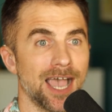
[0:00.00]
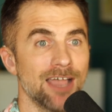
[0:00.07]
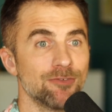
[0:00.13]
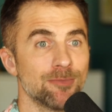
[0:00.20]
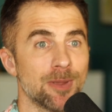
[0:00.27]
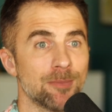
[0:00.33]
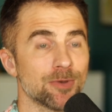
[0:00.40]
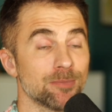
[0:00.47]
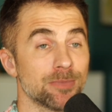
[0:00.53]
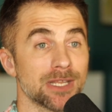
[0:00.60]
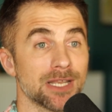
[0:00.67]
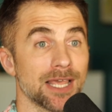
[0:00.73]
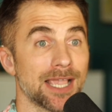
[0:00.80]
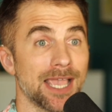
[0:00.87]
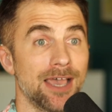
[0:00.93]
I remember
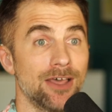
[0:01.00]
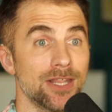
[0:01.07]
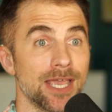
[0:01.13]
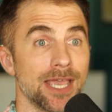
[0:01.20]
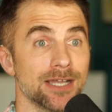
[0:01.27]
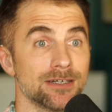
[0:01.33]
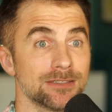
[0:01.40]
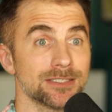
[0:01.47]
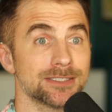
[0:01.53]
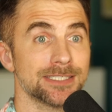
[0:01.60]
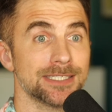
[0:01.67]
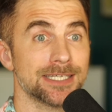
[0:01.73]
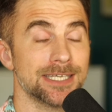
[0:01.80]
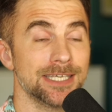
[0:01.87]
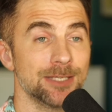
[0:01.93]
being like, how the hell does
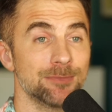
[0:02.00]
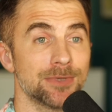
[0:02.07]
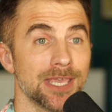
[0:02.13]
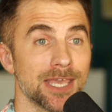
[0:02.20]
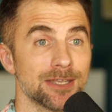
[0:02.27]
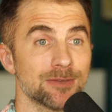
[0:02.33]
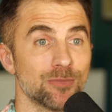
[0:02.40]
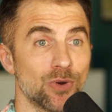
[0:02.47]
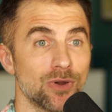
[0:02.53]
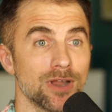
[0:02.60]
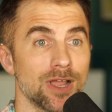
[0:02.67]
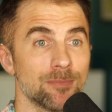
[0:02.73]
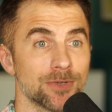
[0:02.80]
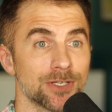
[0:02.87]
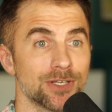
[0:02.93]
he keep getting
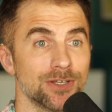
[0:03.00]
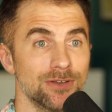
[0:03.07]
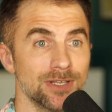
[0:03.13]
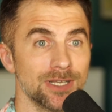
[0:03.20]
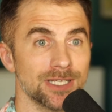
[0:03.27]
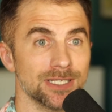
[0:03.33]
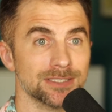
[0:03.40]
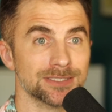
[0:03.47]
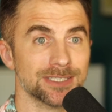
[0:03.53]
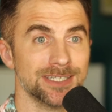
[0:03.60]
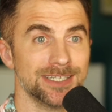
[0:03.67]
more opportunities?